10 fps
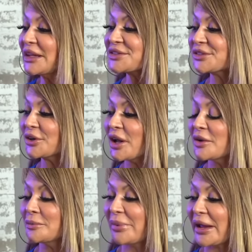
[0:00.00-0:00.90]
Let's start
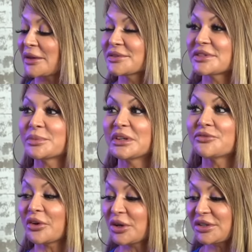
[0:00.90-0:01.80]
out by
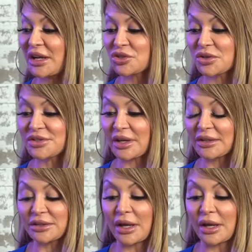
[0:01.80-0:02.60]
something very dangerous that I...